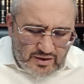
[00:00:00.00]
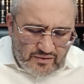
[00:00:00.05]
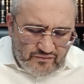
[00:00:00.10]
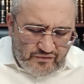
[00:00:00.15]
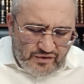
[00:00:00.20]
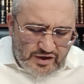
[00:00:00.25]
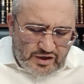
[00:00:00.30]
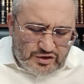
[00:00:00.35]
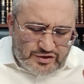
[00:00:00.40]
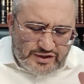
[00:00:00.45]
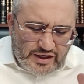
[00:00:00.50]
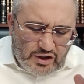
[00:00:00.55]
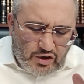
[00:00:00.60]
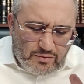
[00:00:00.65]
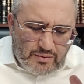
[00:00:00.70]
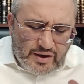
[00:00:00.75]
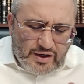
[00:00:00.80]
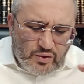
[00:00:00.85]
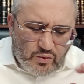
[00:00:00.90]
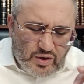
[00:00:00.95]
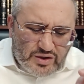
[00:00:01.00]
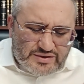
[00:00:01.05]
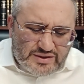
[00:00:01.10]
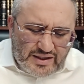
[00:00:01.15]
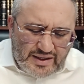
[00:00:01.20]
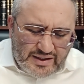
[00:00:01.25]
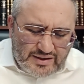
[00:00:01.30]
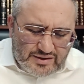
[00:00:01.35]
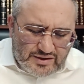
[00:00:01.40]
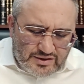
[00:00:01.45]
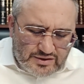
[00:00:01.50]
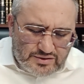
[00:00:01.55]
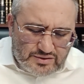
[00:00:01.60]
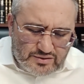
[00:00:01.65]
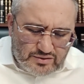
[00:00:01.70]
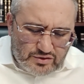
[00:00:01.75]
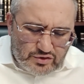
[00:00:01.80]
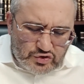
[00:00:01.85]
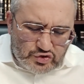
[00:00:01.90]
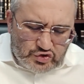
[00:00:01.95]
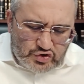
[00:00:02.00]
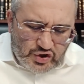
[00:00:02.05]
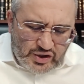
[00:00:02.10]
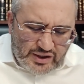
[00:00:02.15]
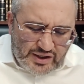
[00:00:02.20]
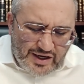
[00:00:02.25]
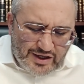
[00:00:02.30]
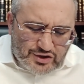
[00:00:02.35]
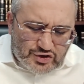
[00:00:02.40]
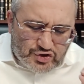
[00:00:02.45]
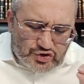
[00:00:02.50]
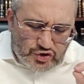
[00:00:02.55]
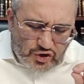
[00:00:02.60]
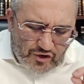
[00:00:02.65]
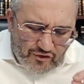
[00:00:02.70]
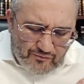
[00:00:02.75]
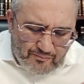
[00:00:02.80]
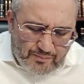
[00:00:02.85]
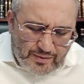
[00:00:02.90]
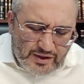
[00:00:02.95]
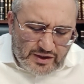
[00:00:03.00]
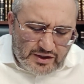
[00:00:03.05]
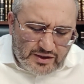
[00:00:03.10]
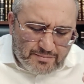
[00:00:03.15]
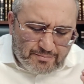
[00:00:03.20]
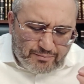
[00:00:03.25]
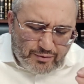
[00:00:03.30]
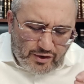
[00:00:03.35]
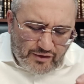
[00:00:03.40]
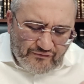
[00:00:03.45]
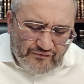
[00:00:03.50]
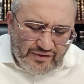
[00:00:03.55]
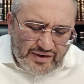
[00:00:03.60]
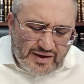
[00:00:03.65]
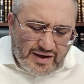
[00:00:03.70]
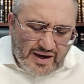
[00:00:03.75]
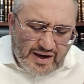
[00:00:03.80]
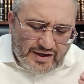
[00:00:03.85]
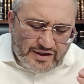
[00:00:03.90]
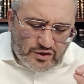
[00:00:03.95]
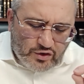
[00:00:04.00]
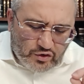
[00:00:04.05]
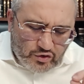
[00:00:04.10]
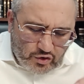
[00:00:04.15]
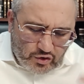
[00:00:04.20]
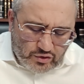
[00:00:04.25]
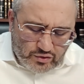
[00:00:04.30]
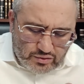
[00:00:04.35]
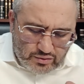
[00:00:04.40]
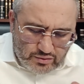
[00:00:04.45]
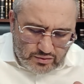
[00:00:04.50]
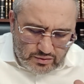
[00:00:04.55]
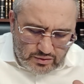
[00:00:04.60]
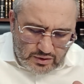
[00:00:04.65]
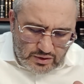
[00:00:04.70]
He wants to say like this. Sheyachshov bilibo v'ra'ayono.